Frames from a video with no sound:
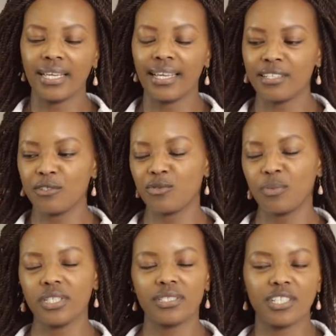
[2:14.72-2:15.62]
get into
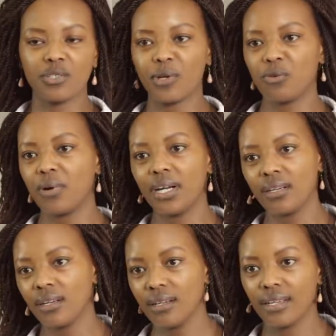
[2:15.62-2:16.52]
politics
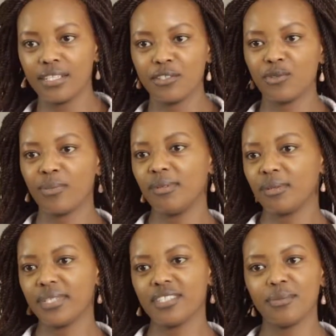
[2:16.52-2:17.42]
101, get into public
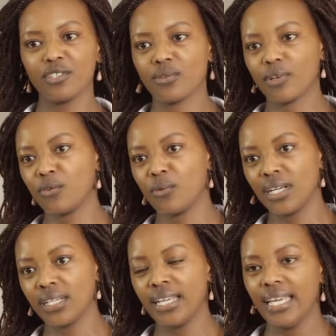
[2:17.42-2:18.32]
participation
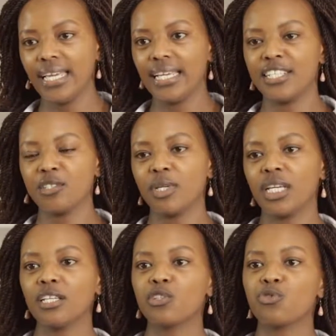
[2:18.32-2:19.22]
101. It is
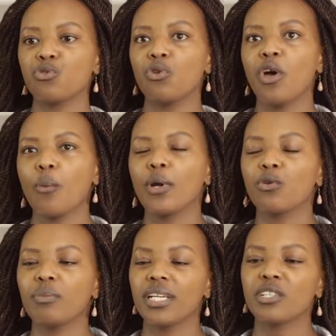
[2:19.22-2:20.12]
when you
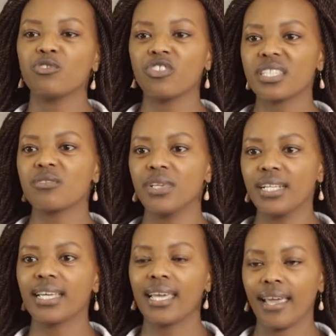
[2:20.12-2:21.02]
begin to just
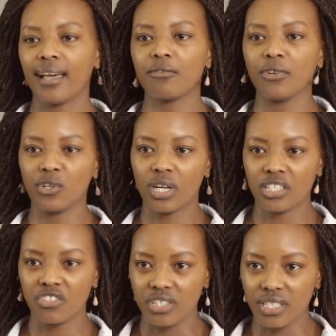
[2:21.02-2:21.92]
really care for your
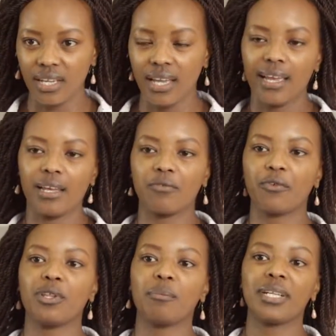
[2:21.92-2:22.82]
country and for
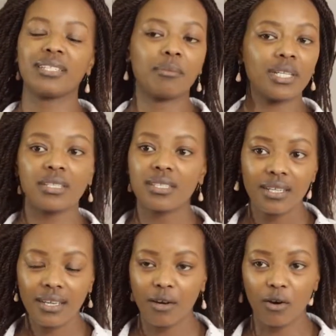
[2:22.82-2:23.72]
the betterment
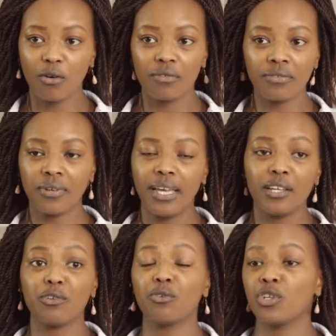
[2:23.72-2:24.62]
of
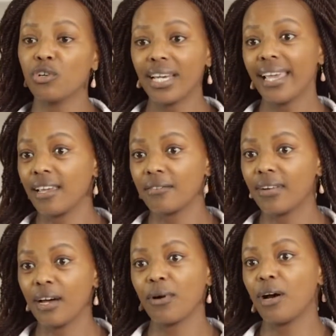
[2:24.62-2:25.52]
your life,
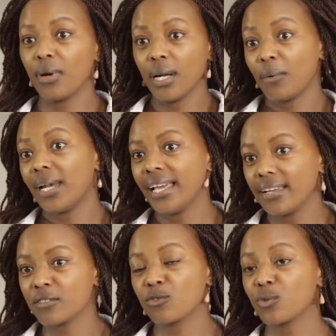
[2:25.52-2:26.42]
our
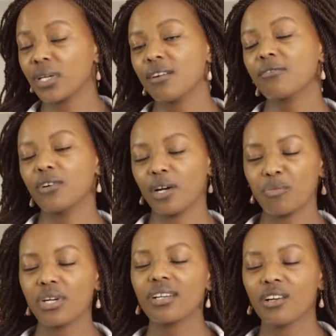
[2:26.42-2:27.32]
lives, because we're here for a
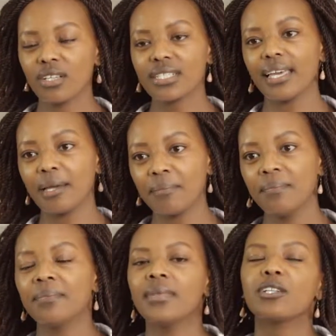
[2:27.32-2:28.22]
pretty long time.
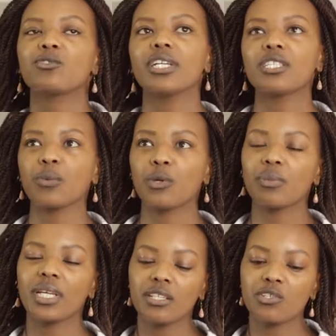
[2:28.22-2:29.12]
So it's when you
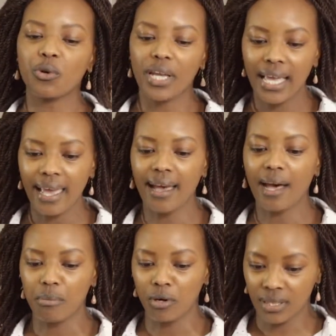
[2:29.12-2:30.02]
begin to care
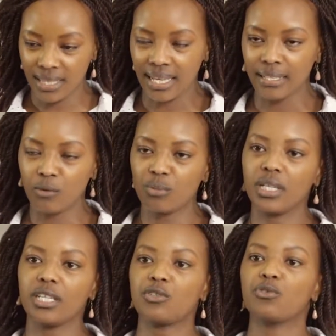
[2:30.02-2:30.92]
about that, then you
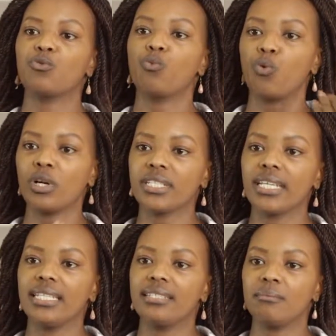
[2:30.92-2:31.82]
begin to want
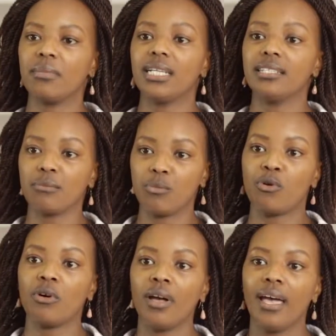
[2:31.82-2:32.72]
and demand
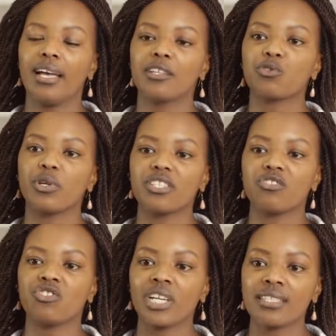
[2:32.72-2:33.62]
more. So it's
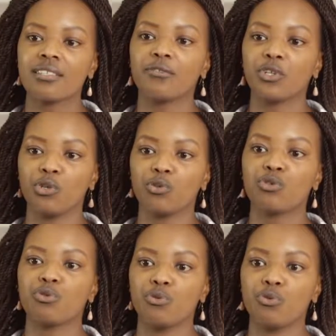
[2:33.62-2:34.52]
just for you
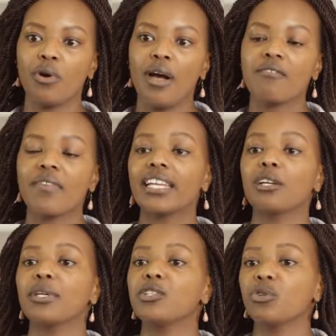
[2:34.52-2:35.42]
to find a
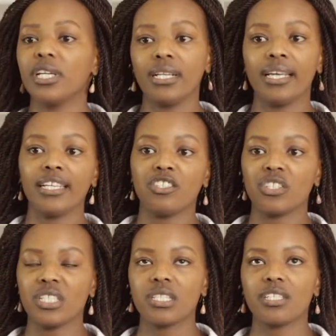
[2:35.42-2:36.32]
way to engage.
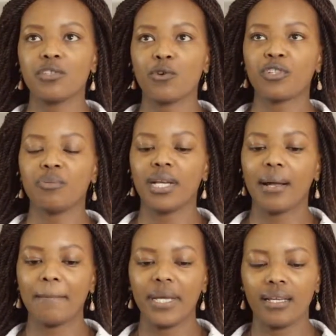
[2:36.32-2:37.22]
This is not me
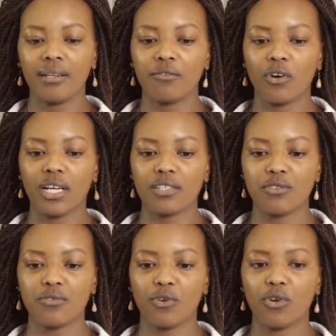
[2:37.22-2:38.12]
campaigning for
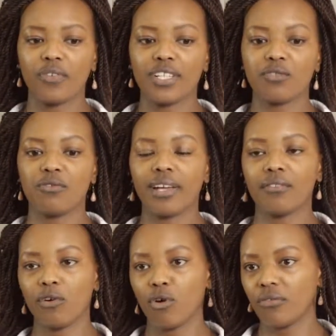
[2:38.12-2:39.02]
all of us to vie
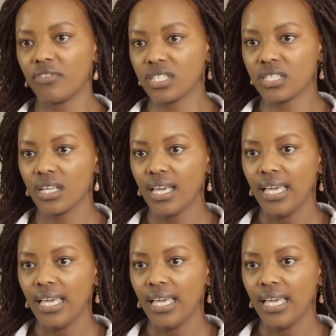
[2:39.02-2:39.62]
for office.